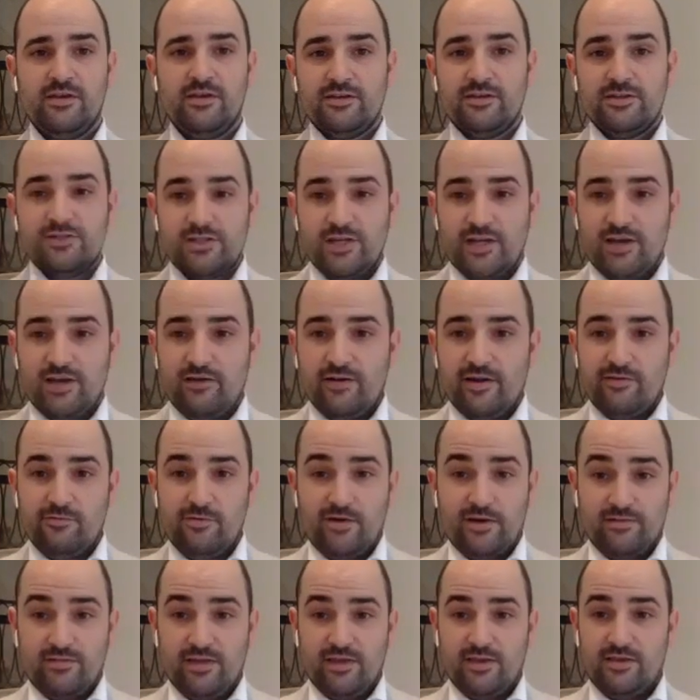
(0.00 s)
Sherry, I want
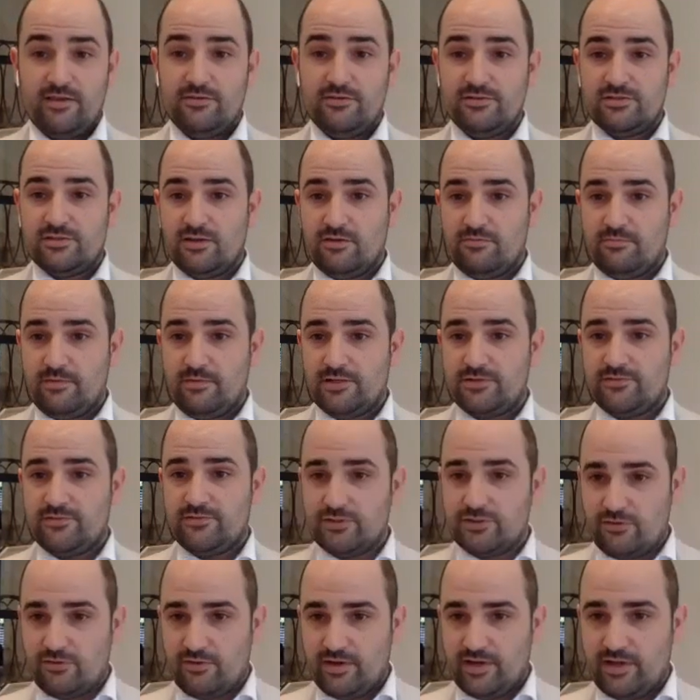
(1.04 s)
to thank you so much for
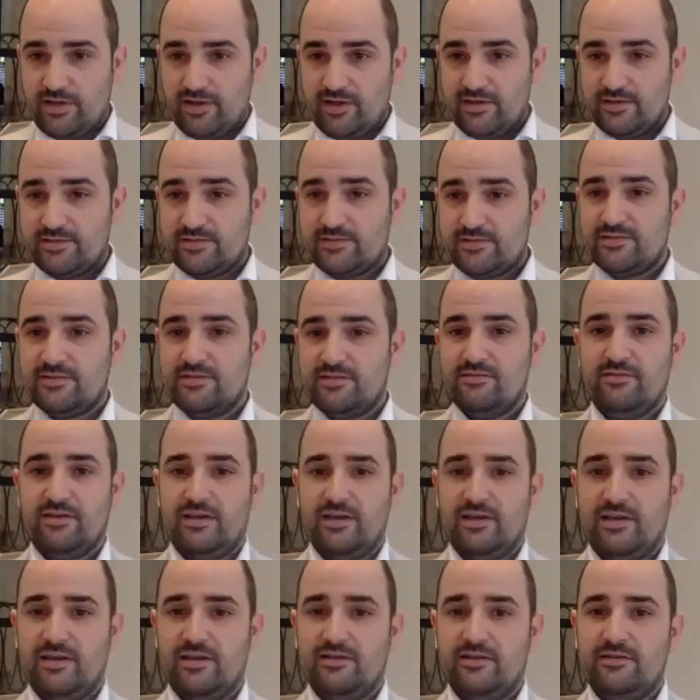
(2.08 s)
joining us,
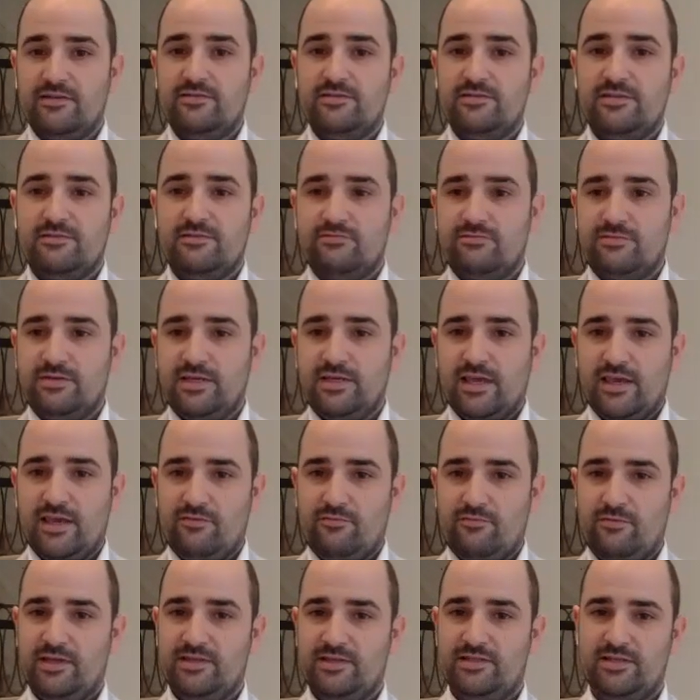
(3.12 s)
and we can't
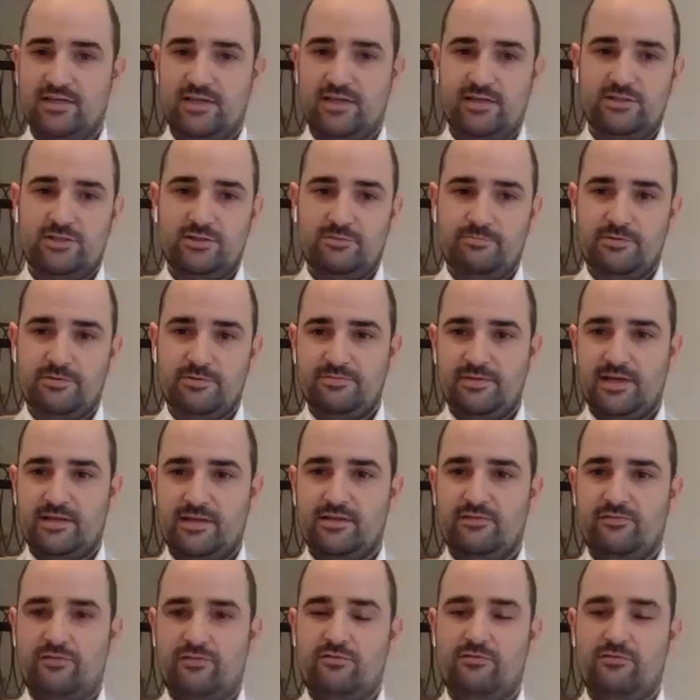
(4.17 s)
wait to get your
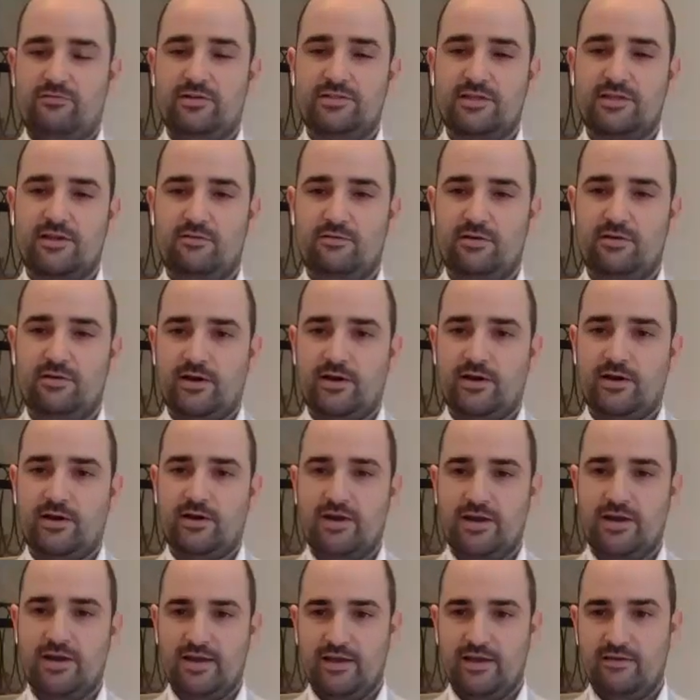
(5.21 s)
perspective on what's going on
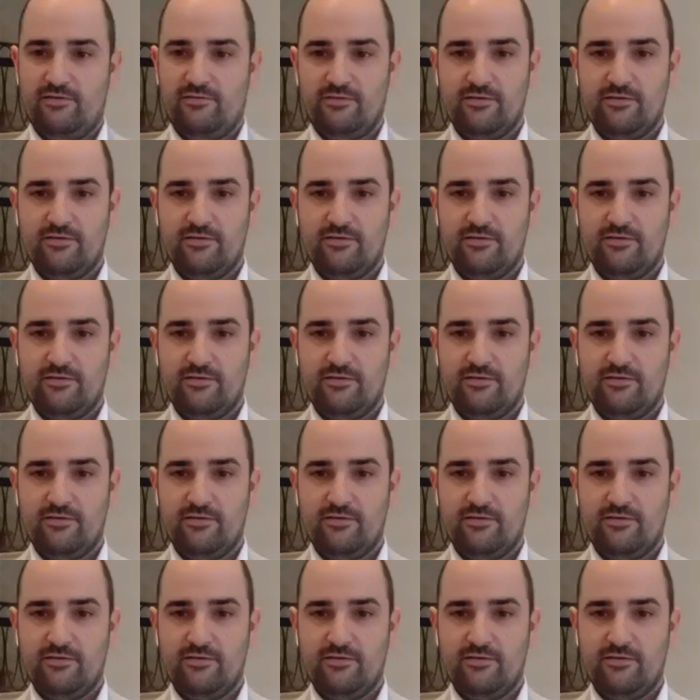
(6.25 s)
right now.